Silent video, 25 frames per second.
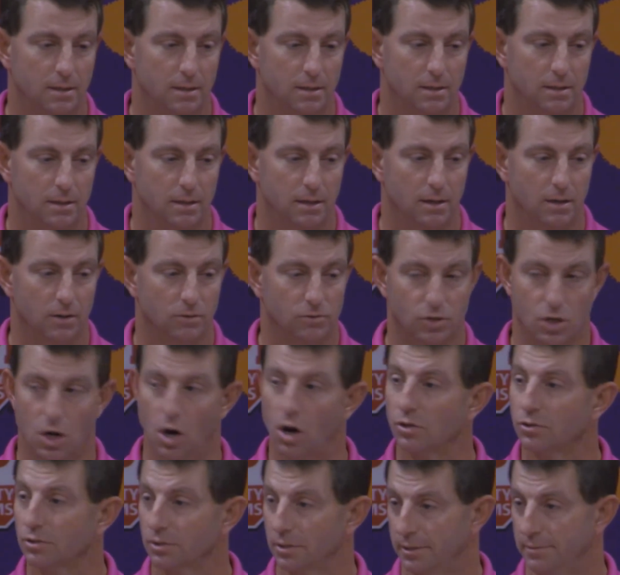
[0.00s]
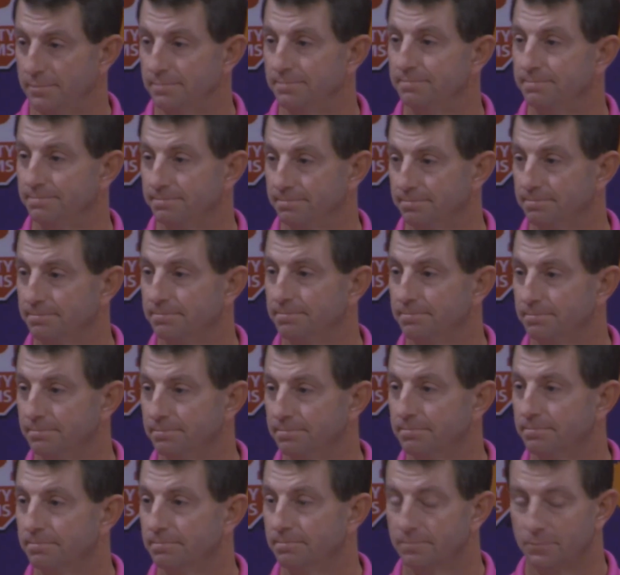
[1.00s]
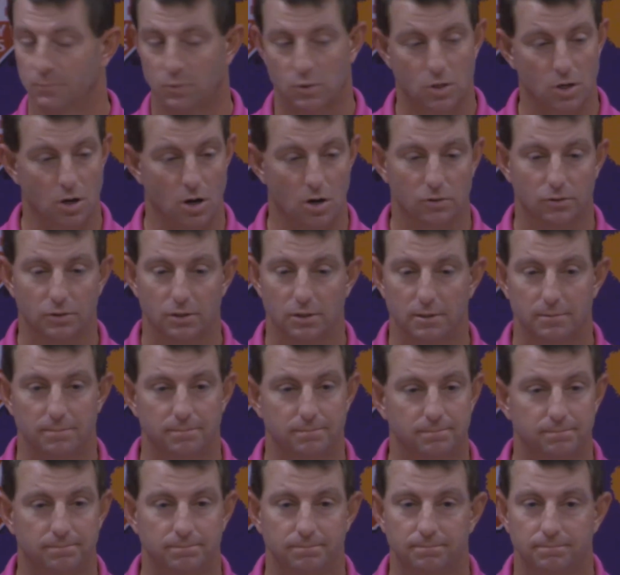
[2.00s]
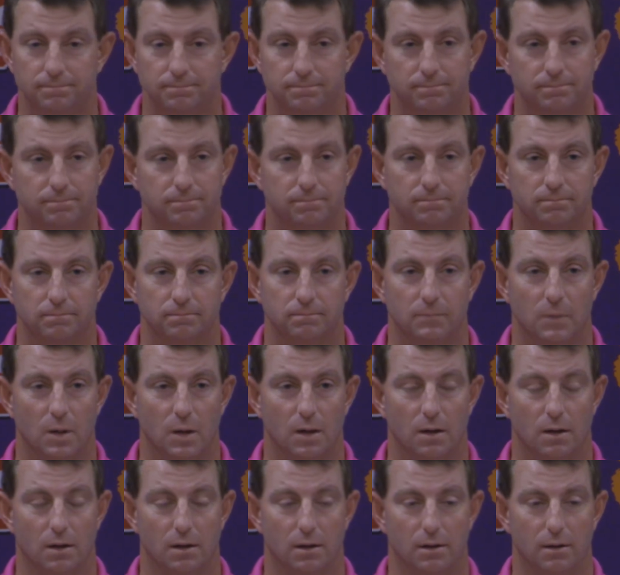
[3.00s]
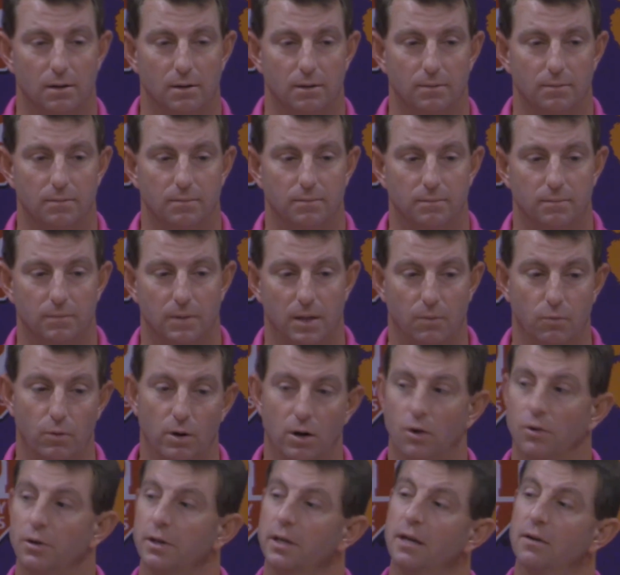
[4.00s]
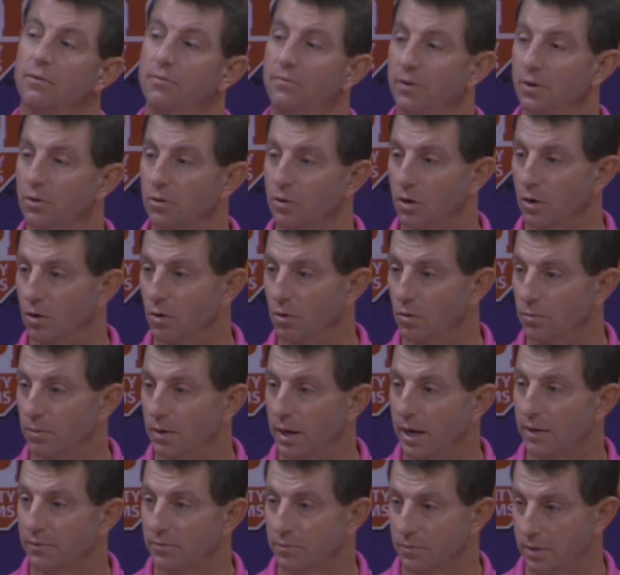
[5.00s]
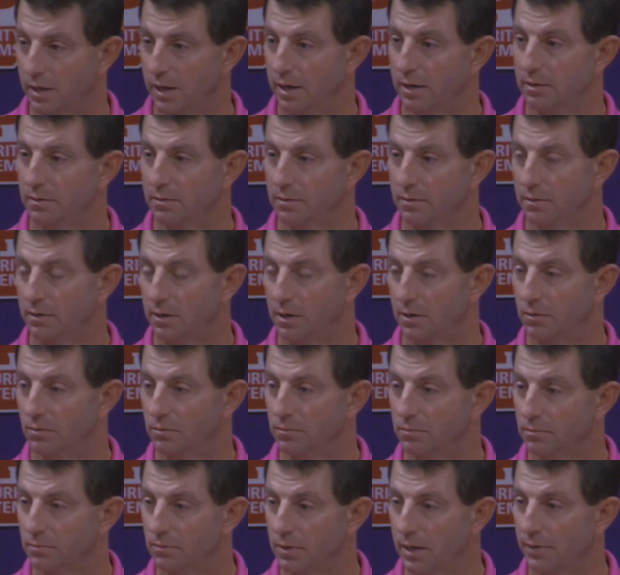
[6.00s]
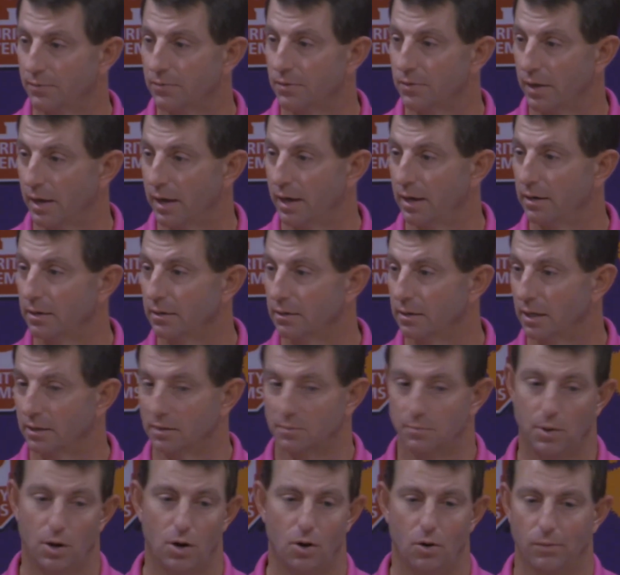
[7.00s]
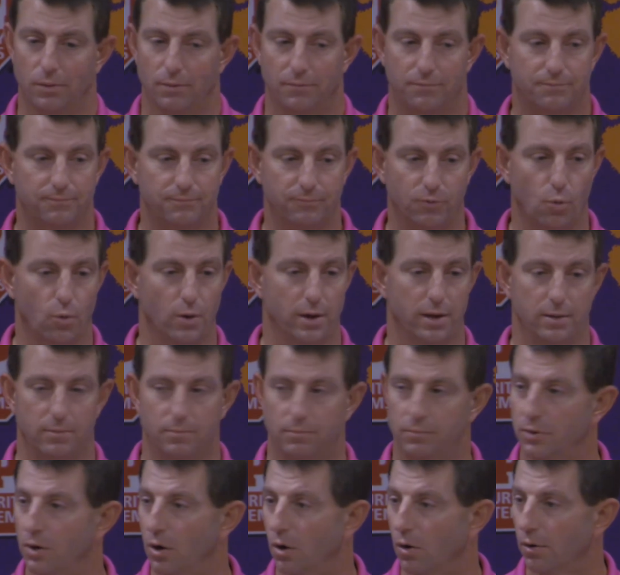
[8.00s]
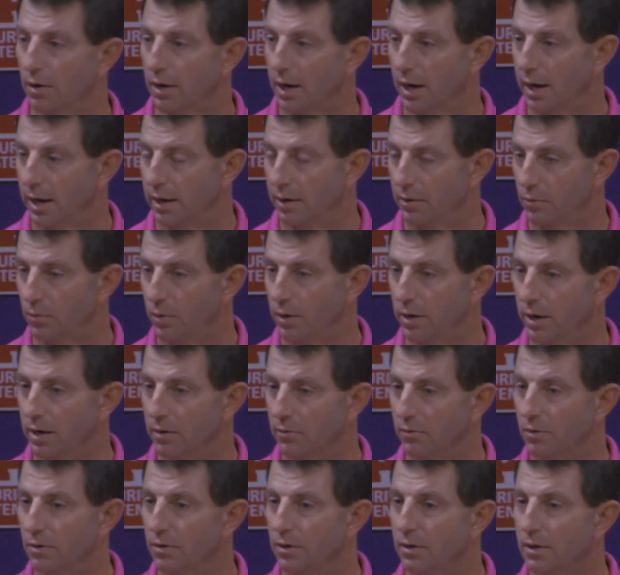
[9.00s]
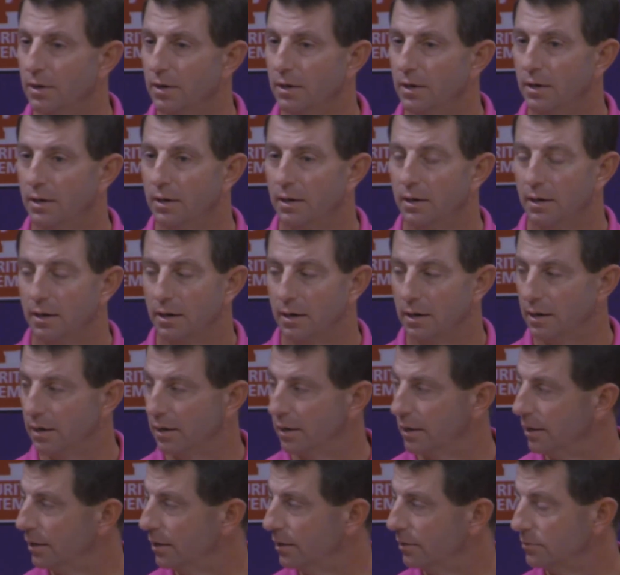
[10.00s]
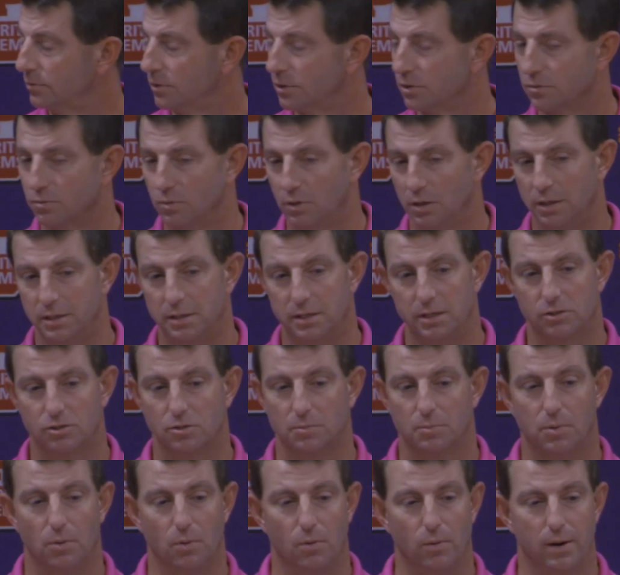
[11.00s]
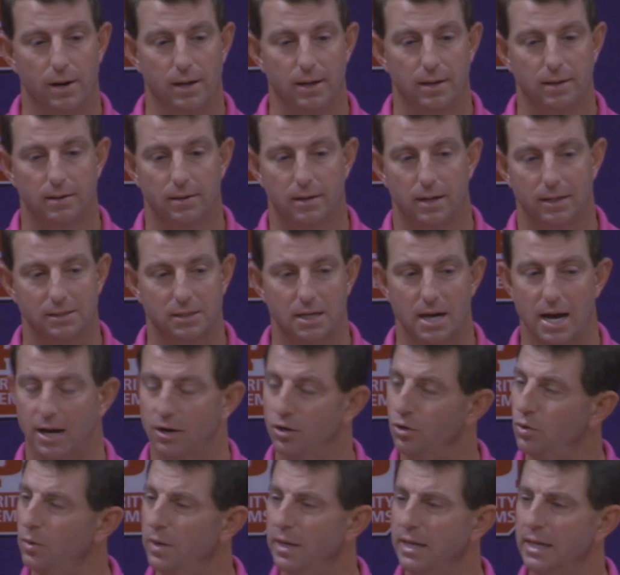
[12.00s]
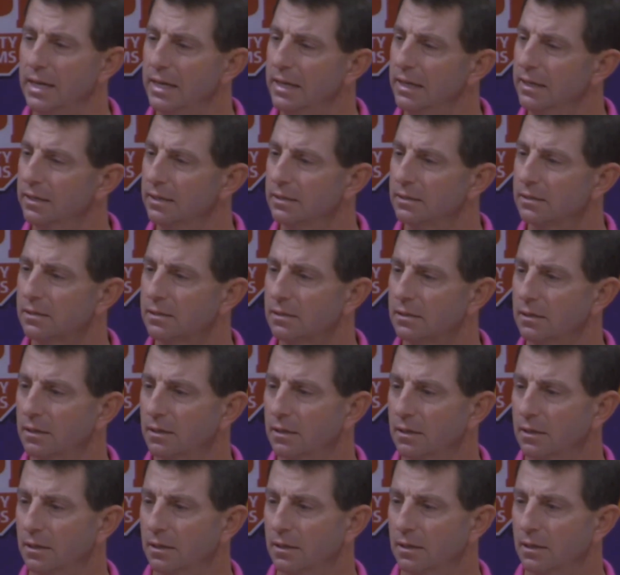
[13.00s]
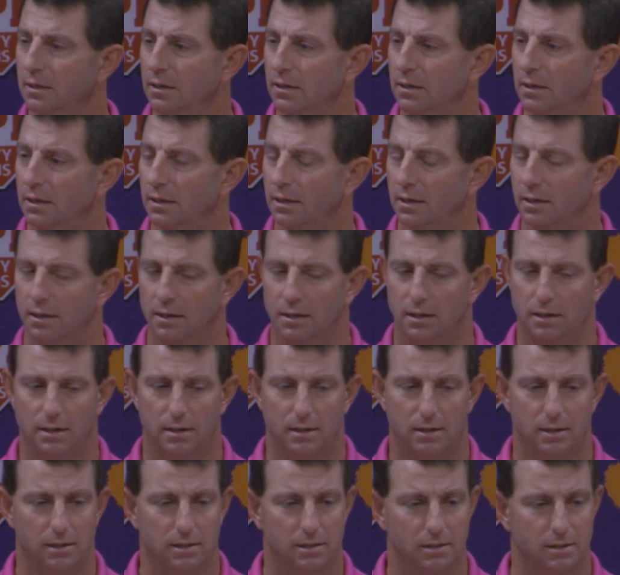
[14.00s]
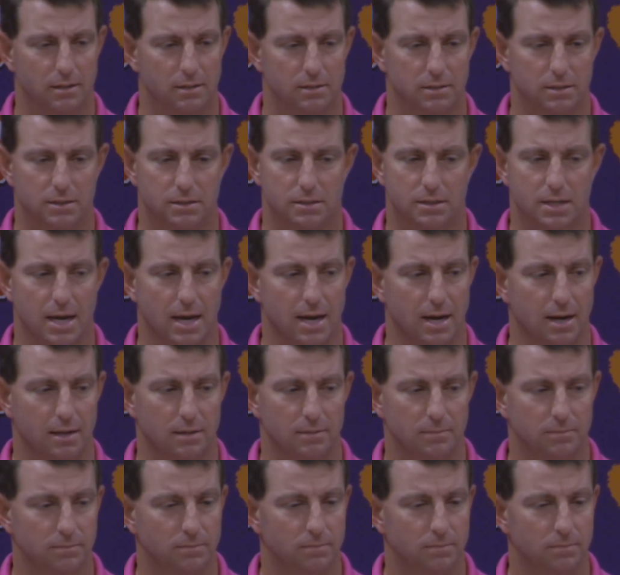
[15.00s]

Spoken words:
you know, it was costly. It's costly. They went on to get a field goal after that, you know, after that. Got the ball on the 40-yard line or whatever. Just really disappointing. That's not who he is. He just kind of